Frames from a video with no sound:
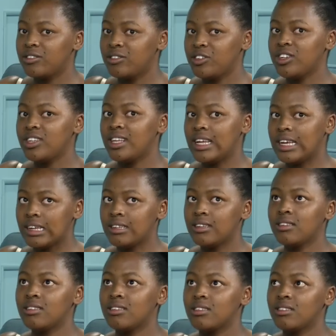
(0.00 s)
firstly
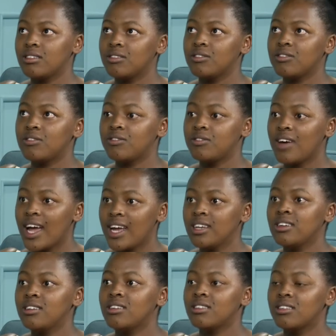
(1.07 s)
is
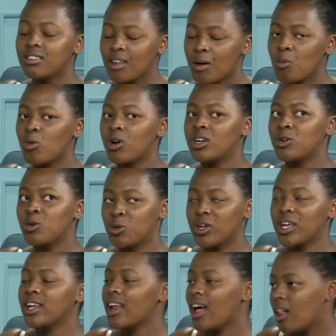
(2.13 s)
find someone who
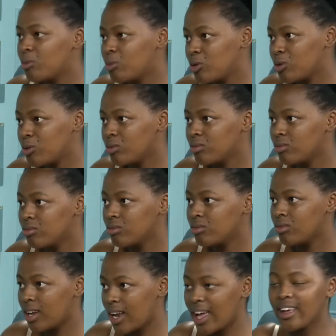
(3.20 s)
can help you.
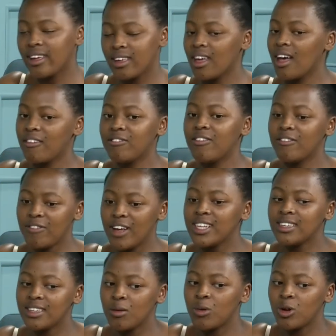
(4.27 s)
Like, yeah, find
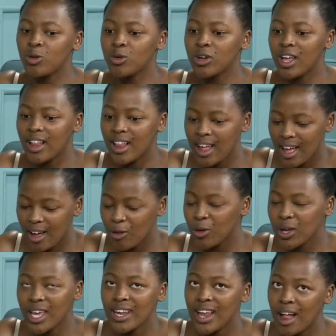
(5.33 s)
someone who
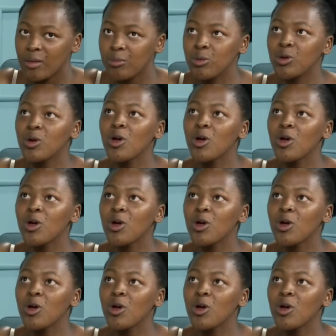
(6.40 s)
can help you.